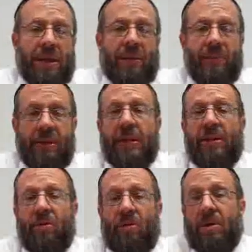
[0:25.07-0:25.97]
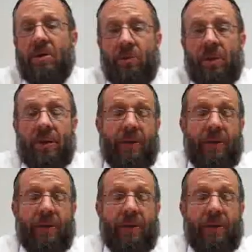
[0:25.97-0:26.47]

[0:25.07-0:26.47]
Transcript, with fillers: has presented to us what,